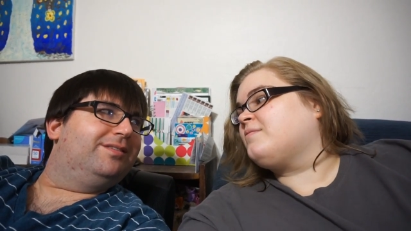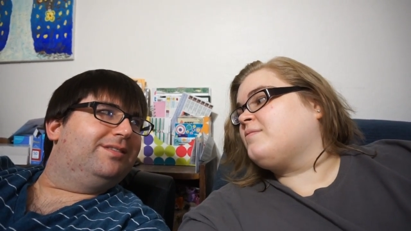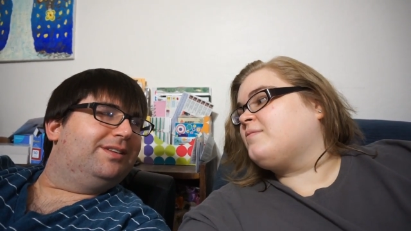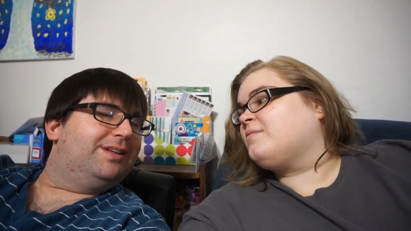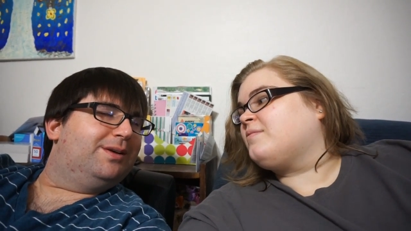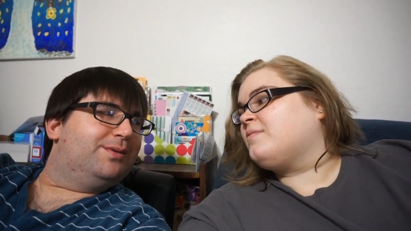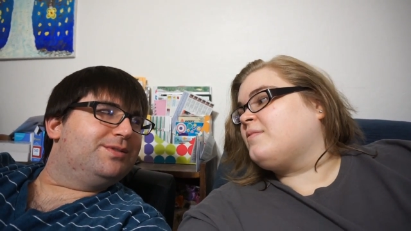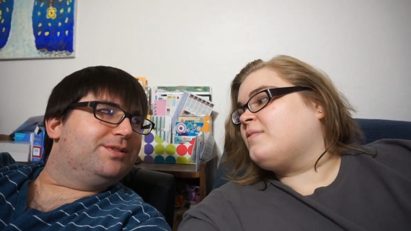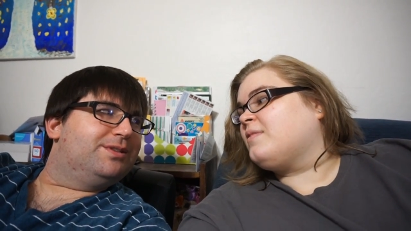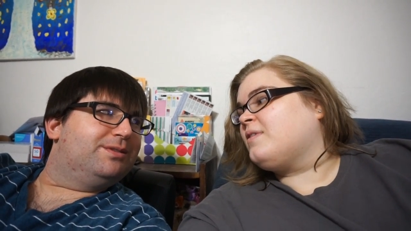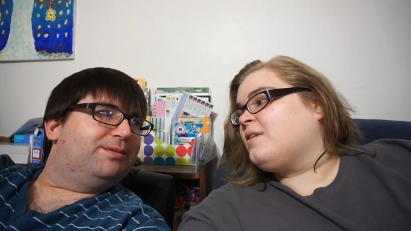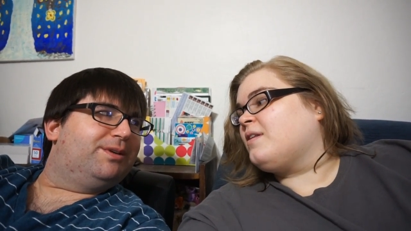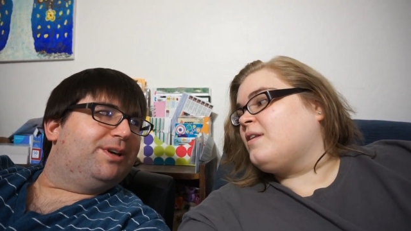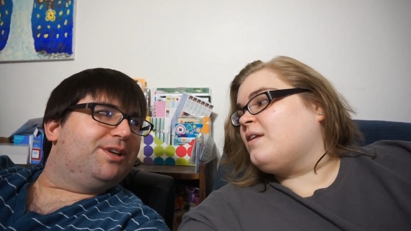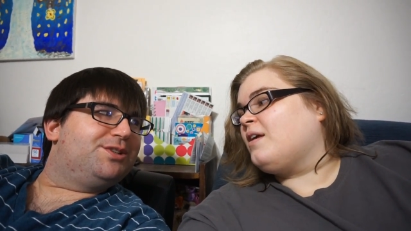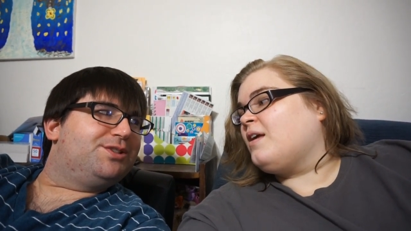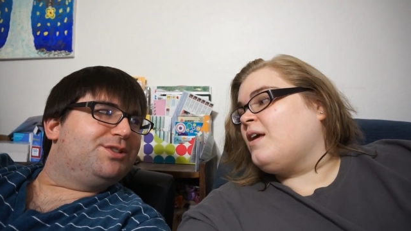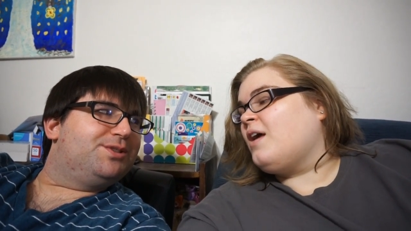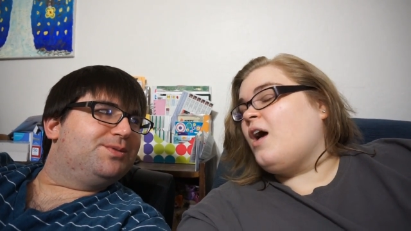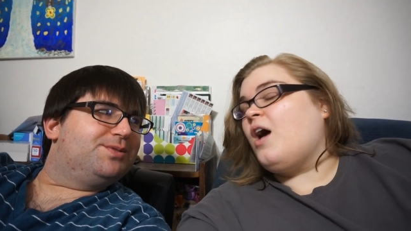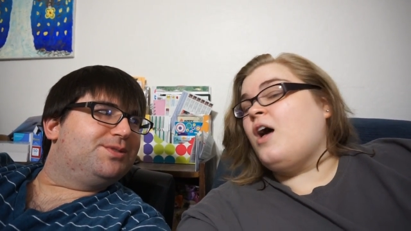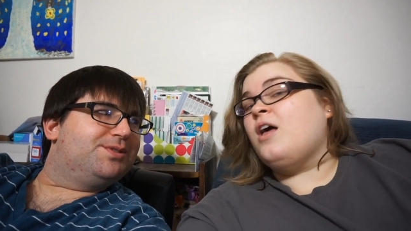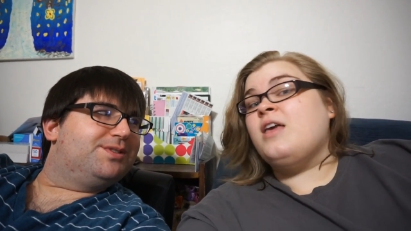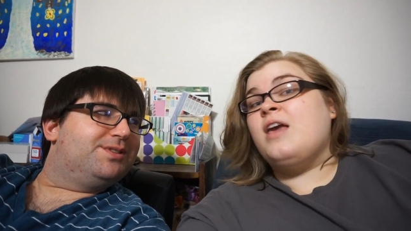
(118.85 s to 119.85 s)
Speaker 1: That was a red
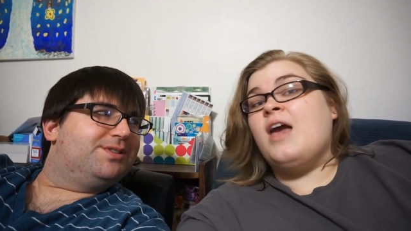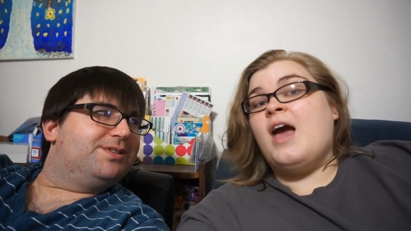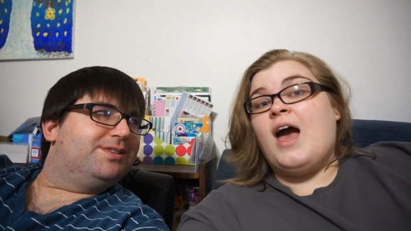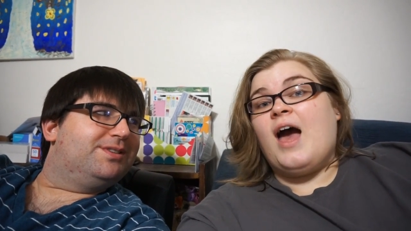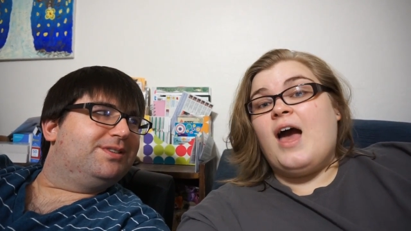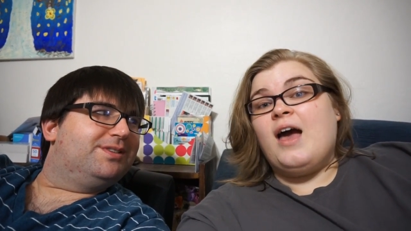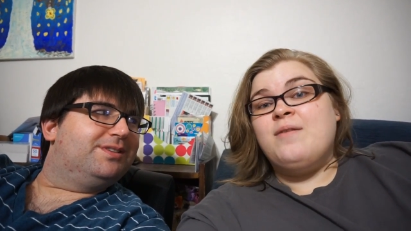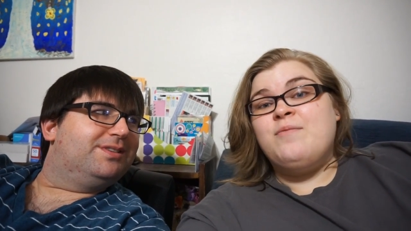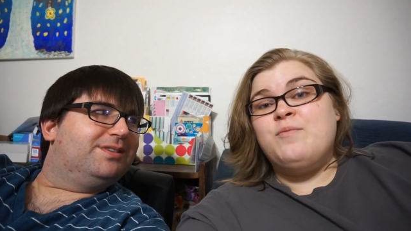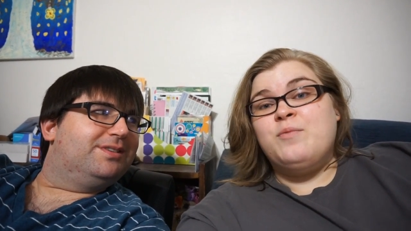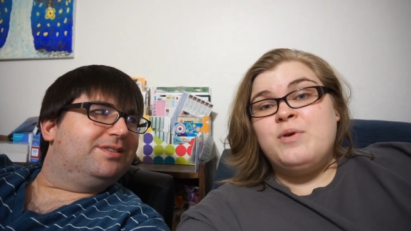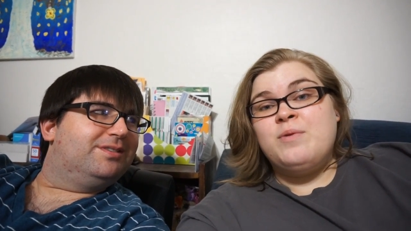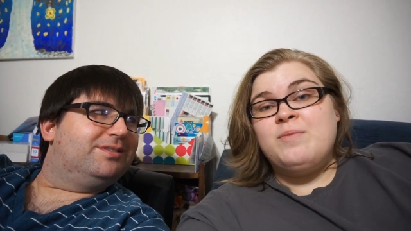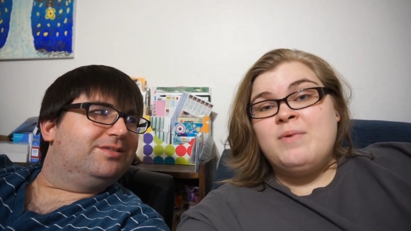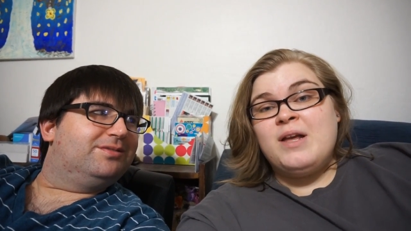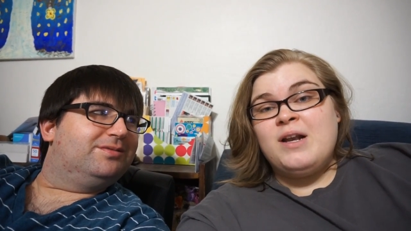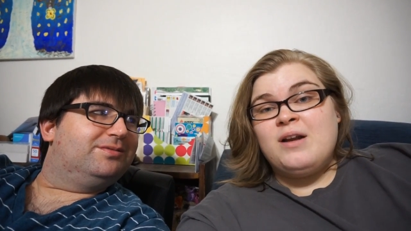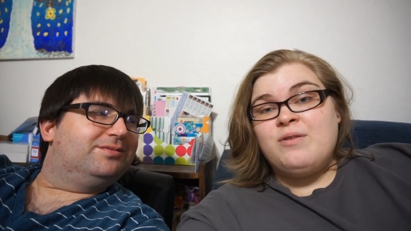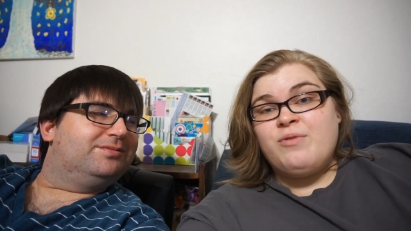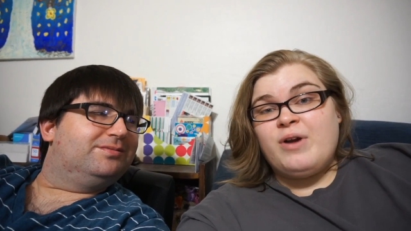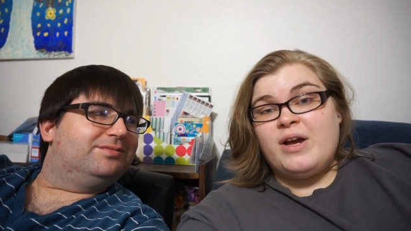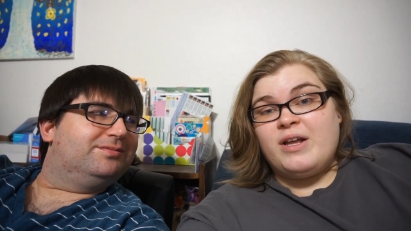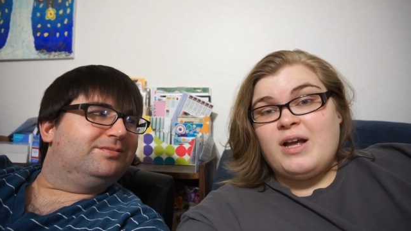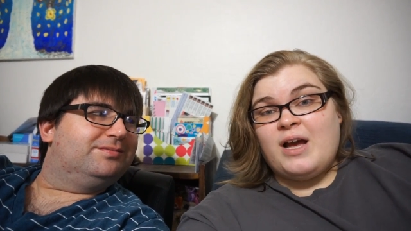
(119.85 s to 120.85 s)
juice.
Speaker 2: Uh, yeah, and we made
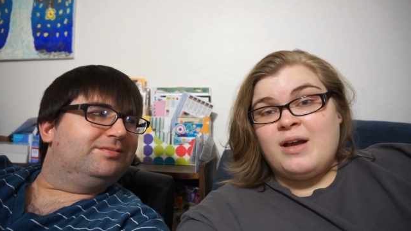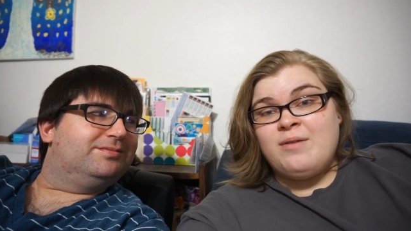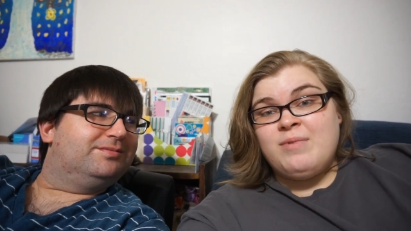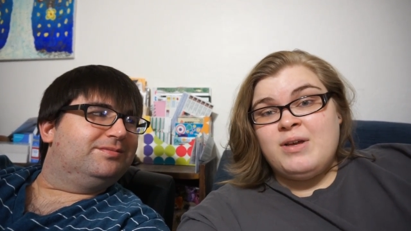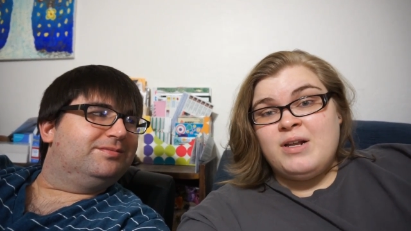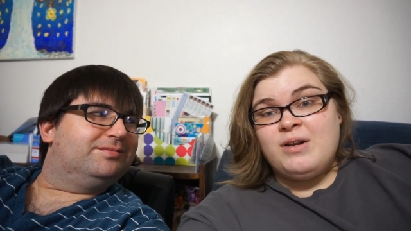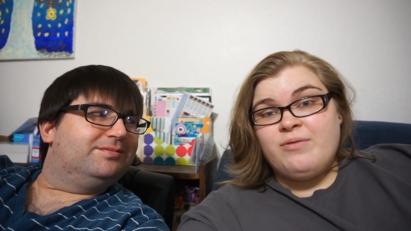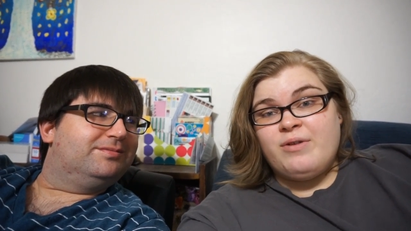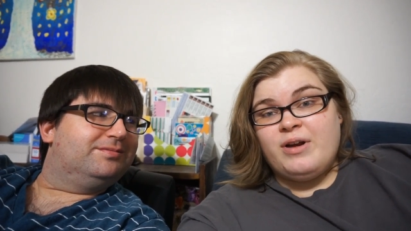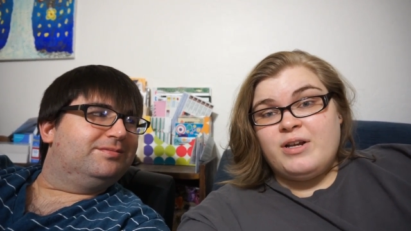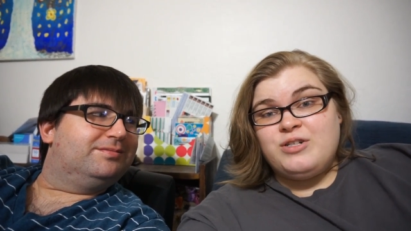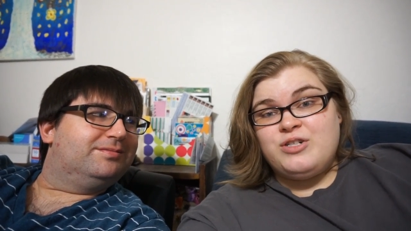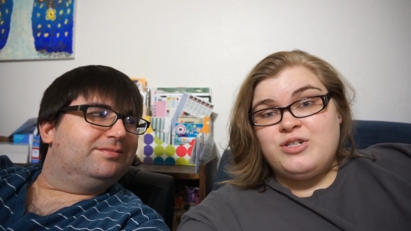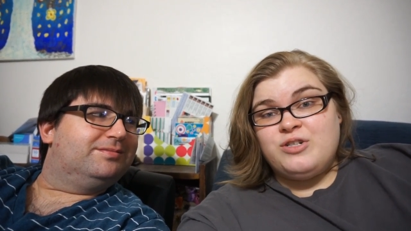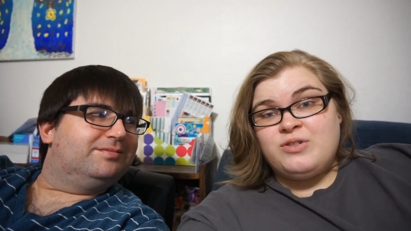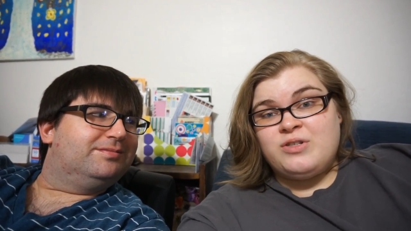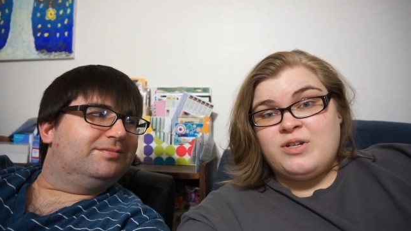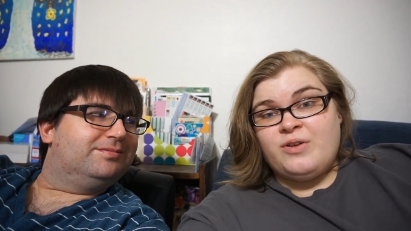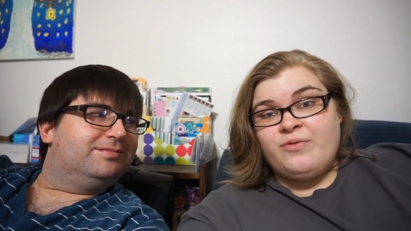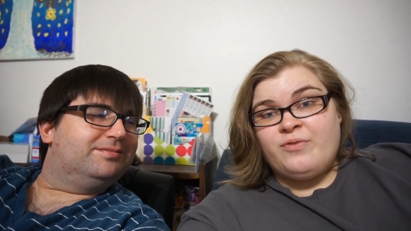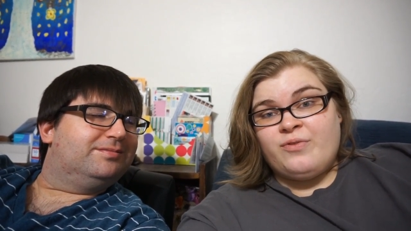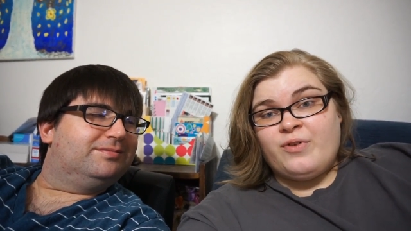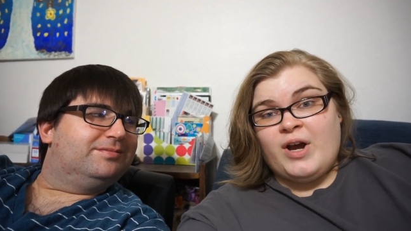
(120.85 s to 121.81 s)
a red. I made a red juice on